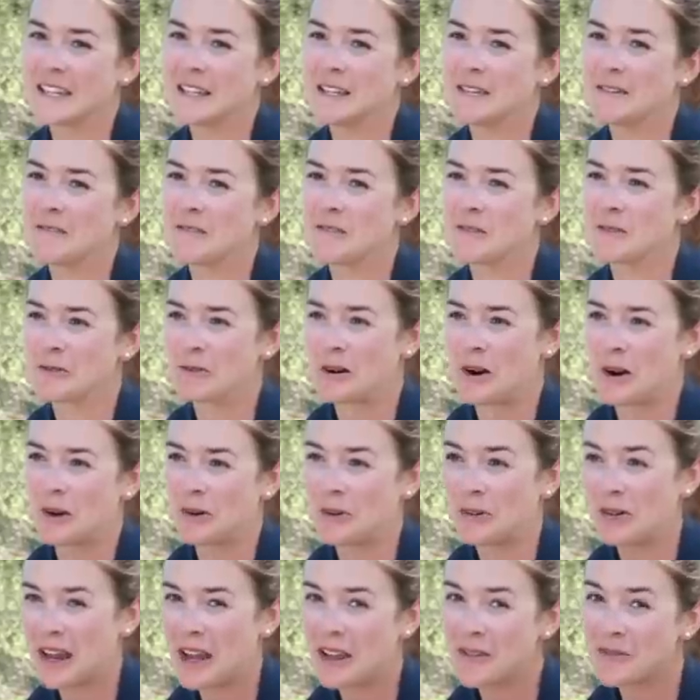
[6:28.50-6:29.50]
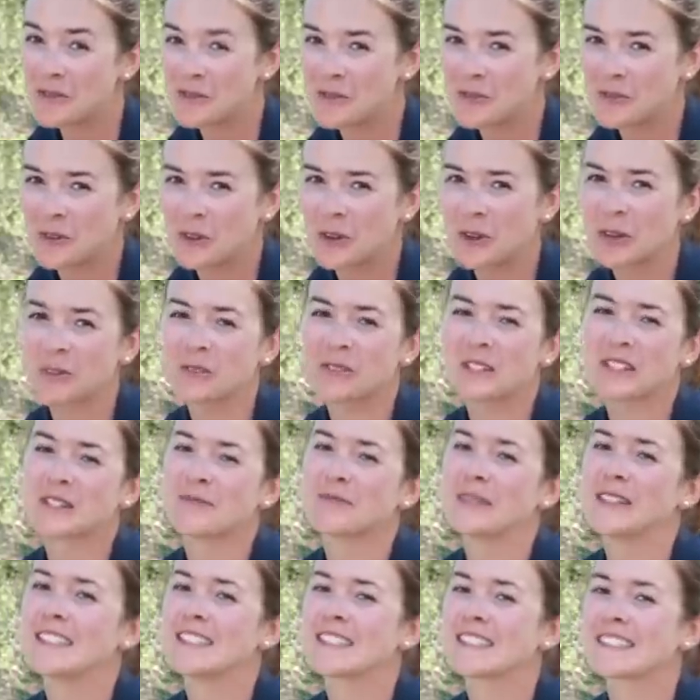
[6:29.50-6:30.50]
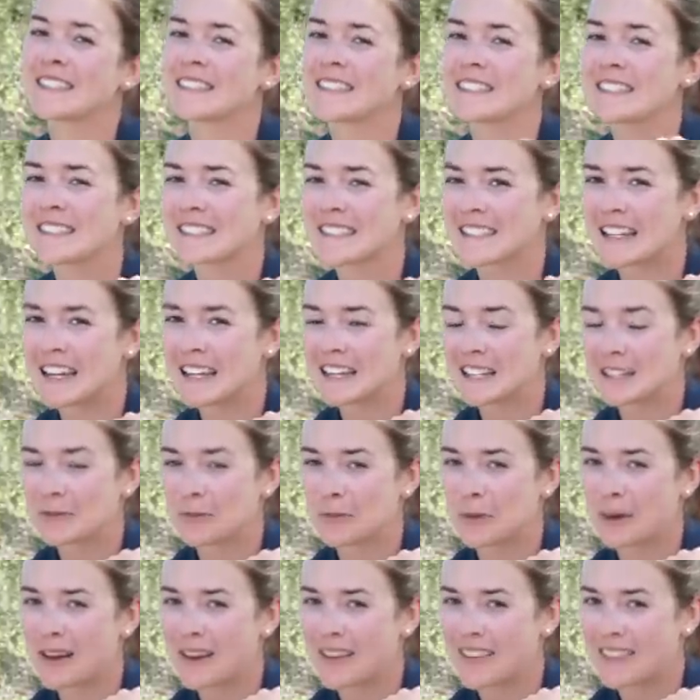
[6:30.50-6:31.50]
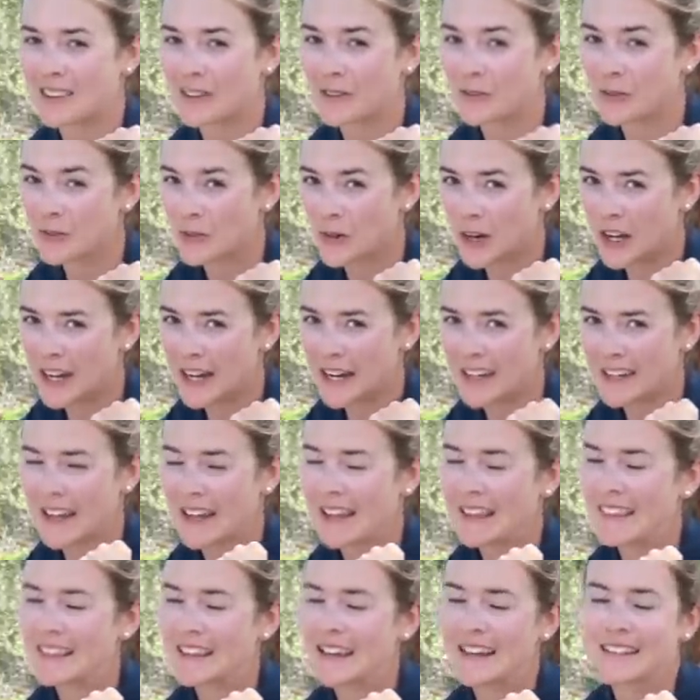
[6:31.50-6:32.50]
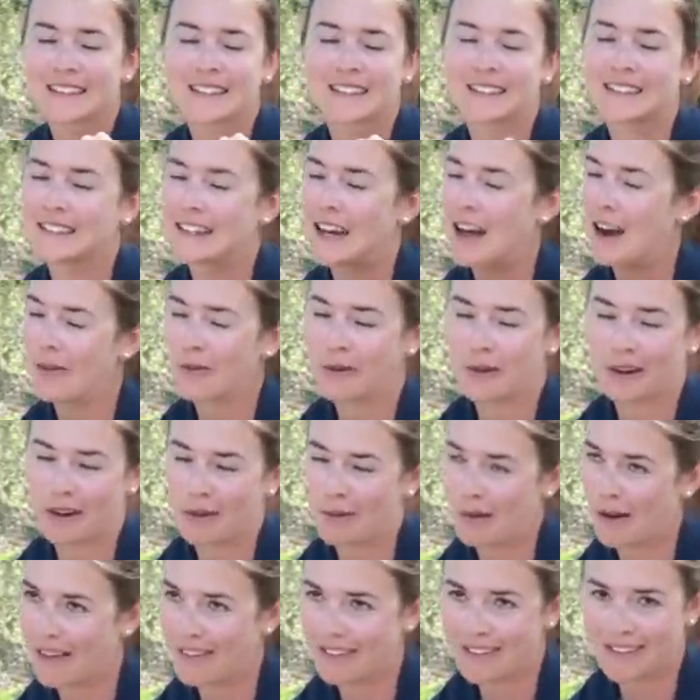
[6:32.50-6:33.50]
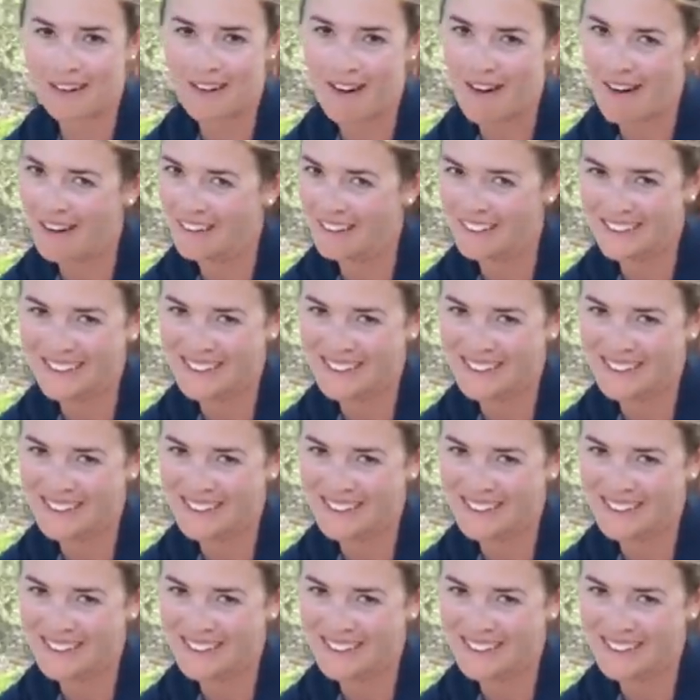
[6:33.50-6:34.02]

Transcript: in the wrong way before, which means the skegs were in the front and that did not work well at all.